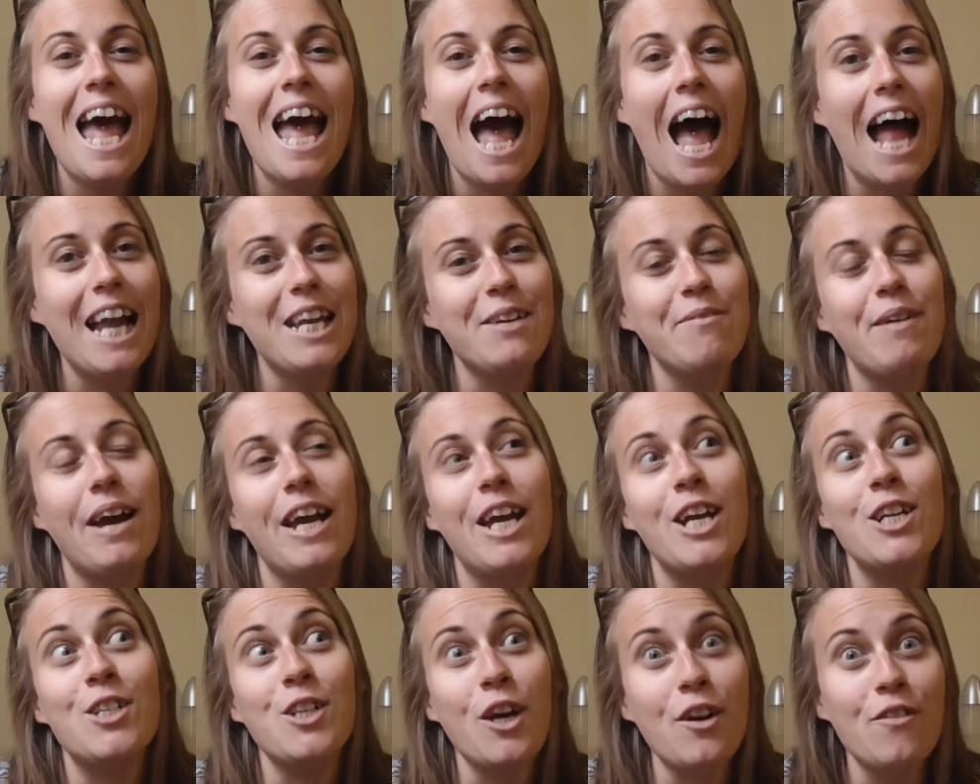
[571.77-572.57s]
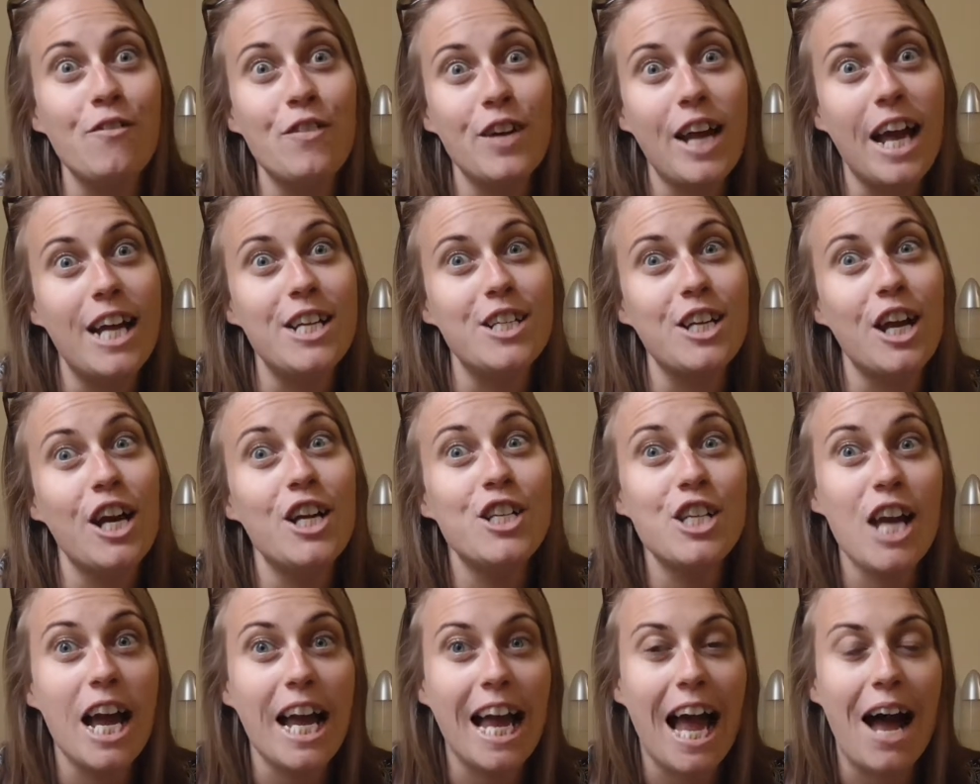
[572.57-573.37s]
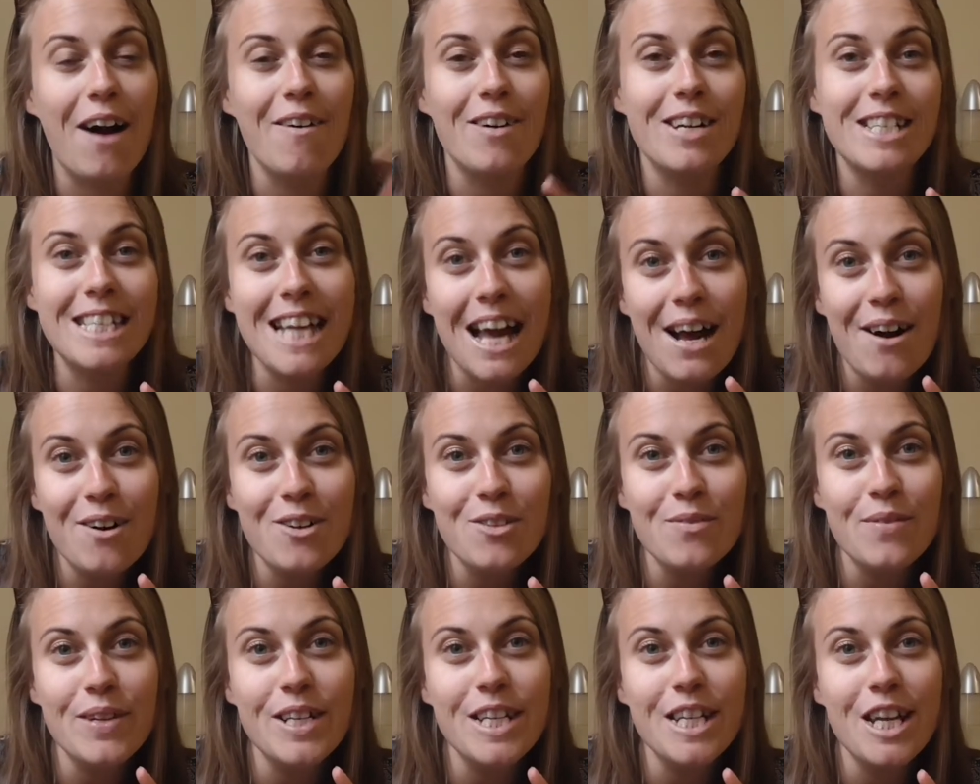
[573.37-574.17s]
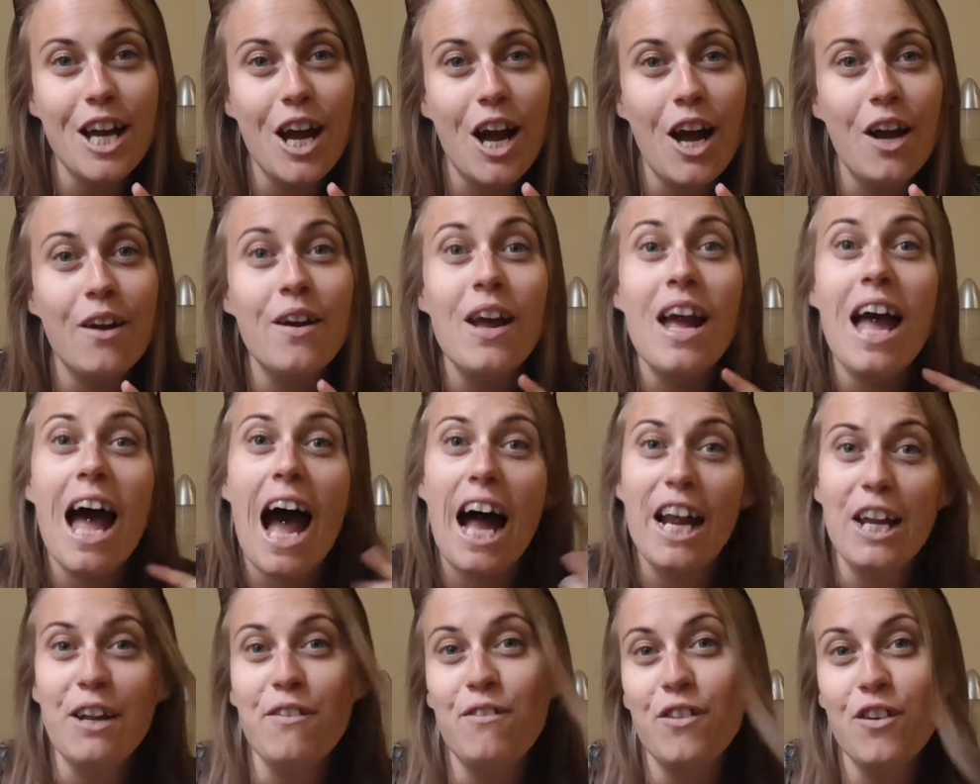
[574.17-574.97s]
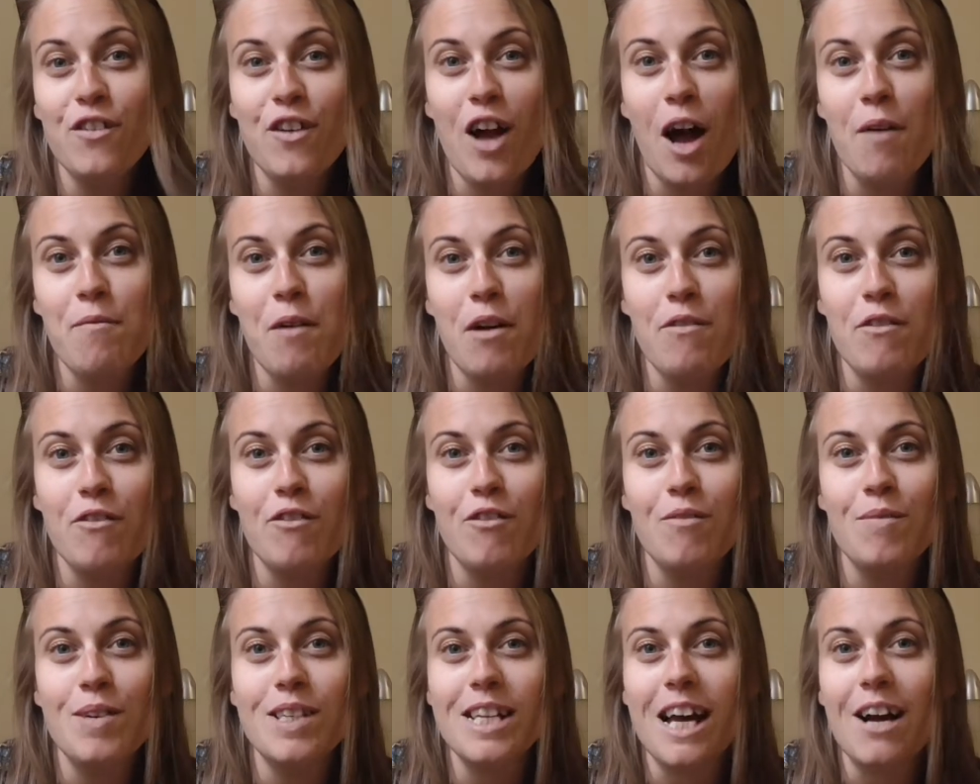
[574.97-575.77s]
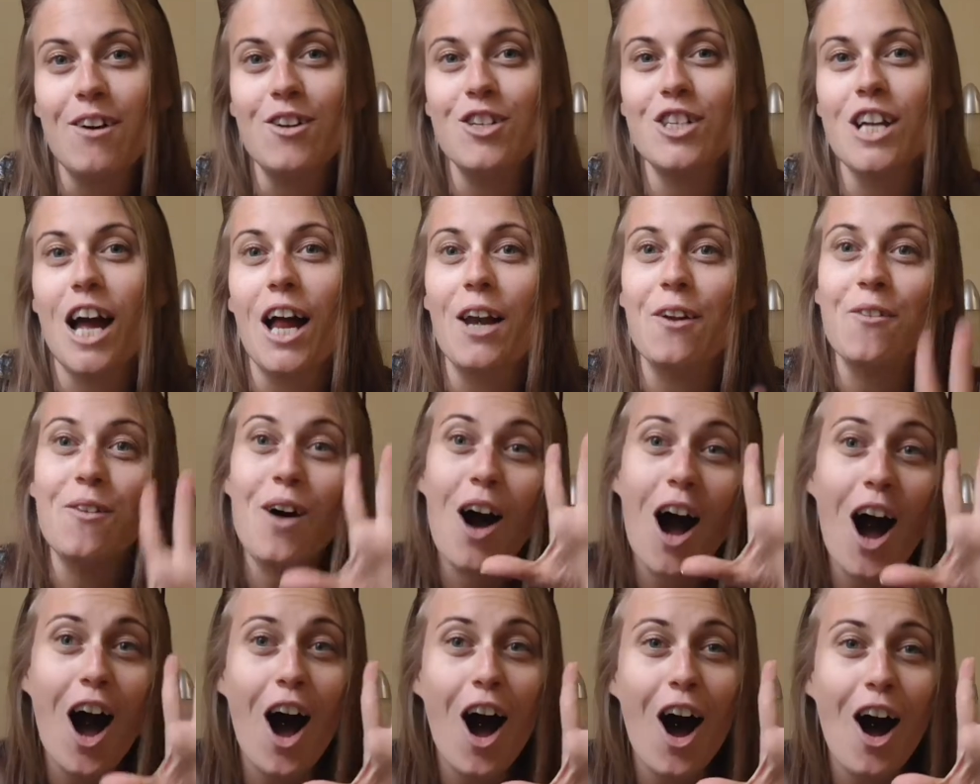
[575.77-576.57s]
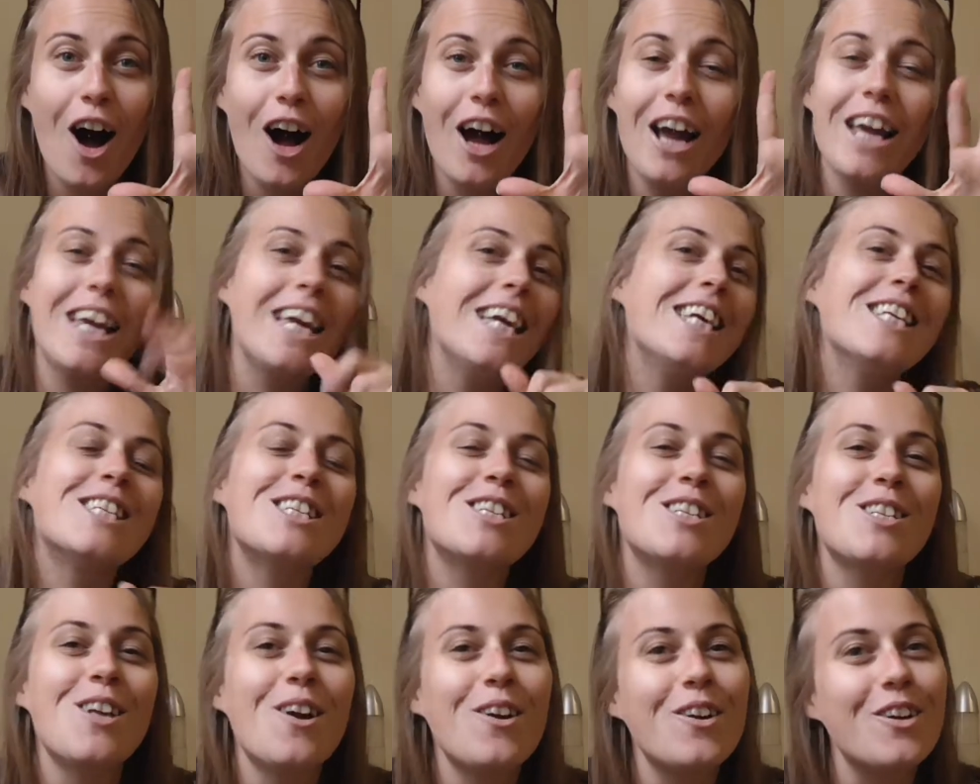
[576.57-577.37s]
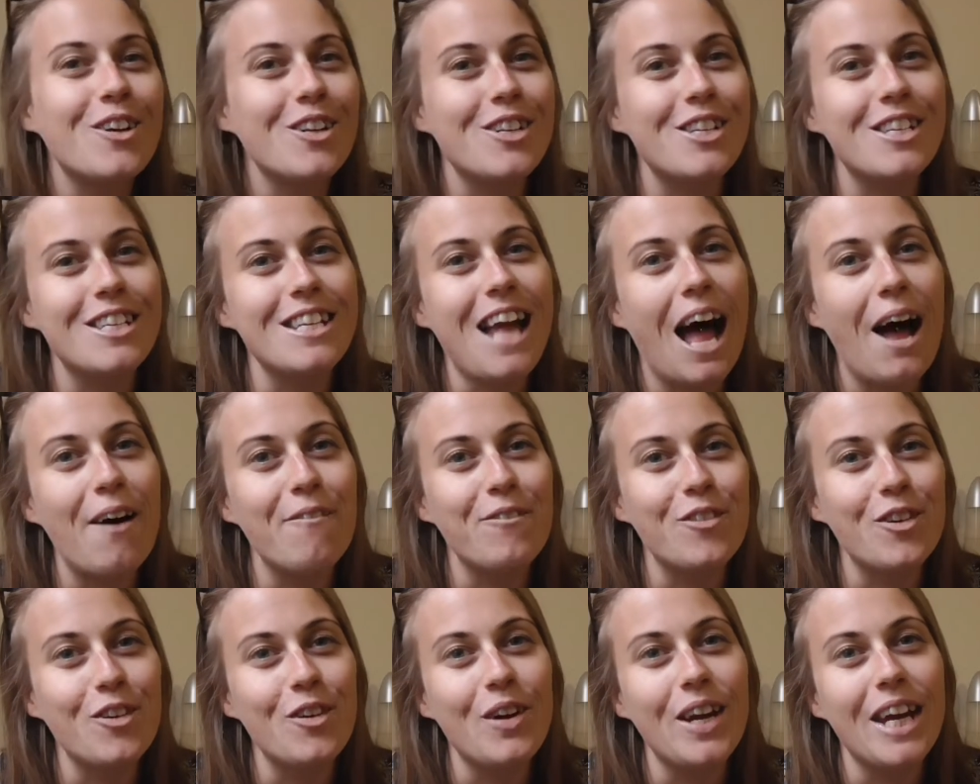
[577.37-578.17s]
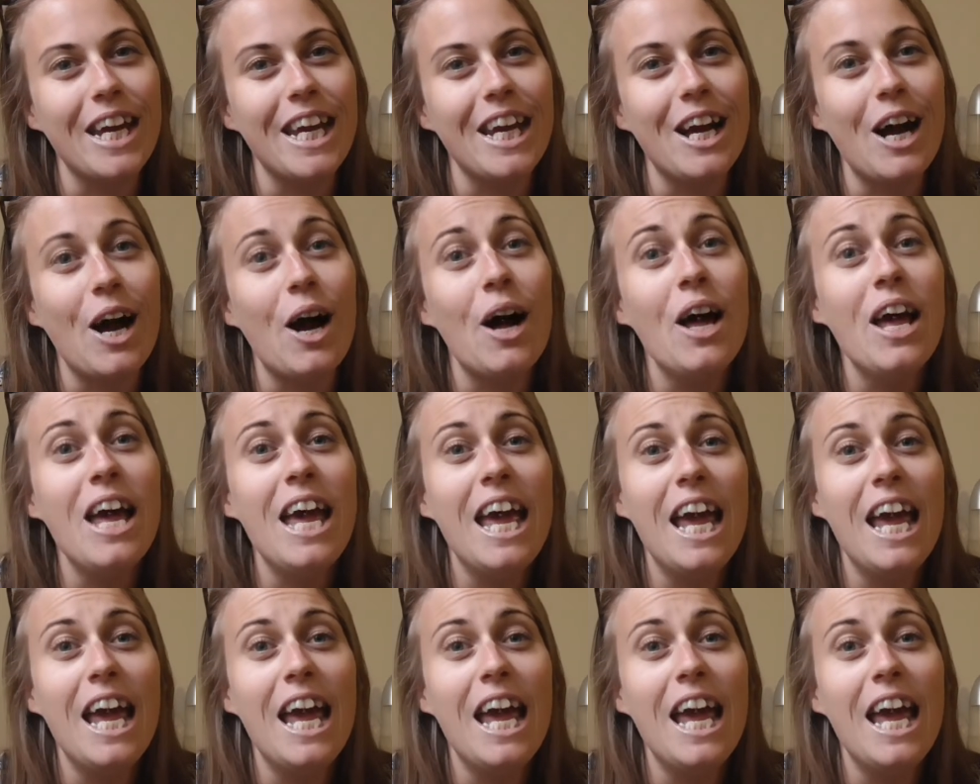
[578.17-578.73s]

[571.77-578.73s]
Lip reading: Anyway, don't forget to go check out Adele's video, and if you've come over from Adele's channel, hi, it's so good to have you here.